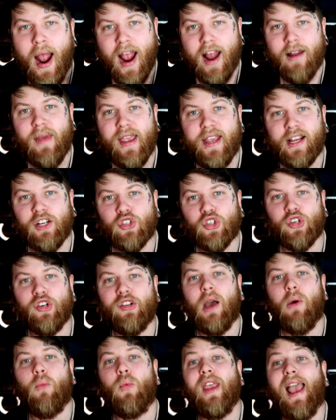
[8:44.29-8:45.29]
and making sure
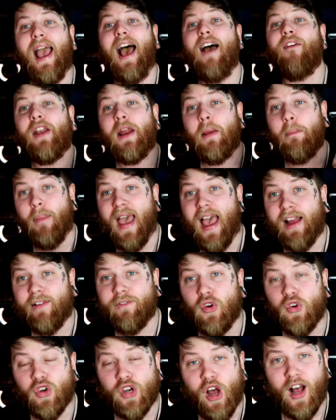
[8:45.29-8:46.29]
that we have an
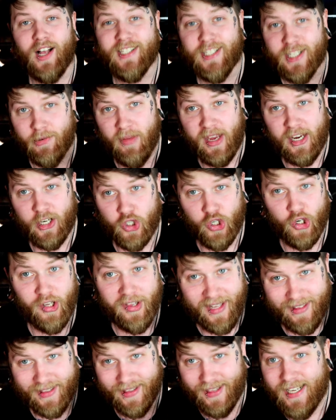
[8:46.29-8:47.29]
impactful cause to make sure
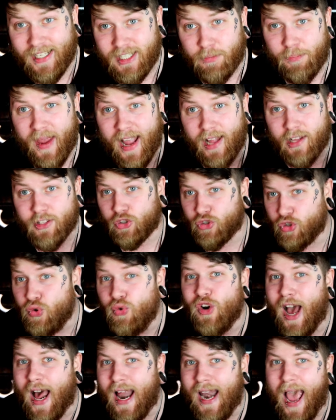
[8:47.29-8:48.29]
that these bans
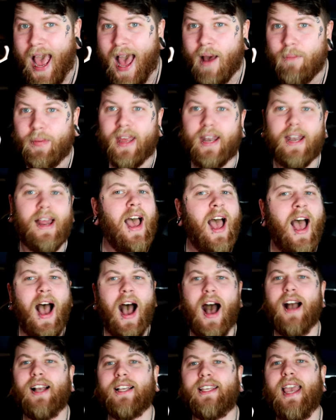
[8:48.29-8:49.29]
do not happen.
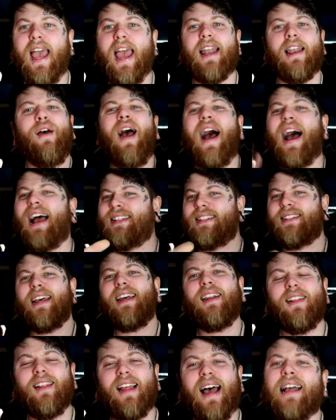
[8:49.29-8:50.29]
Again, I
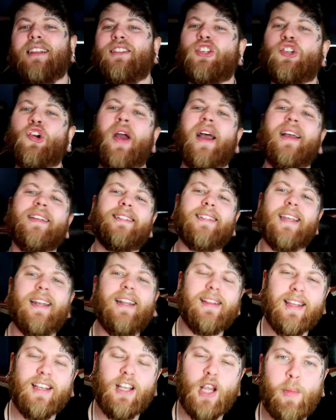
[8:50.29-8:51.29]
said it last year, I said
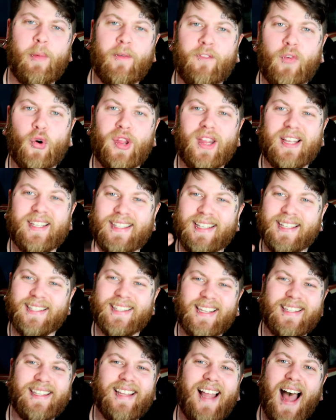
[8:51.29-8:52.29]
it the year before this, this
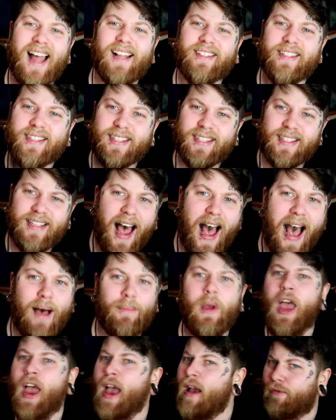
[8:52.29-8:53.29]
does not
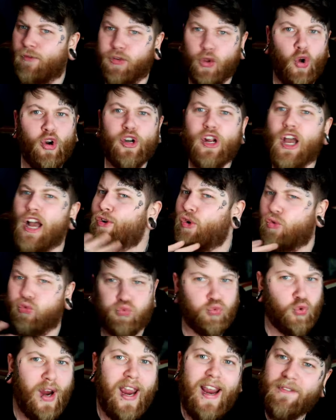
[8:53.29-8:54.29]
stop. Florida,
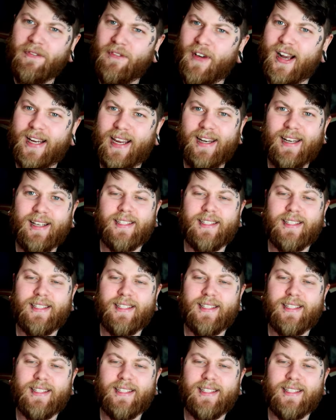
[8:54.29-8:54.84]
great fucking